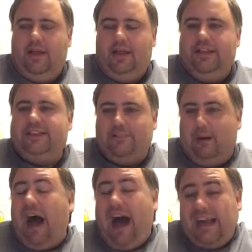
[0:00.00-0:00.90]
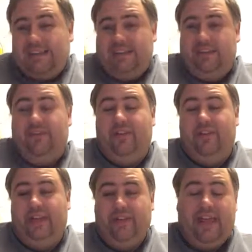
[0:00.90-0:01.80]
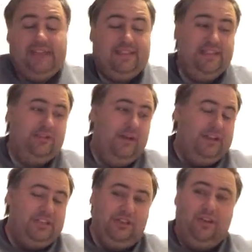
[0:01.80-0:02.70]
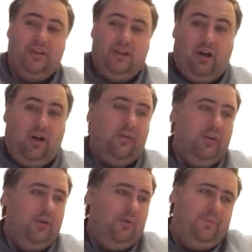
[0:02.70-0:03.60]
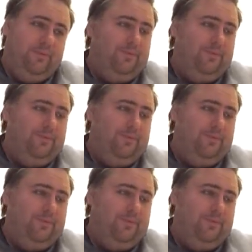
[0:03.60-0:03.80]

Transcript: at least a positive in that situation, although,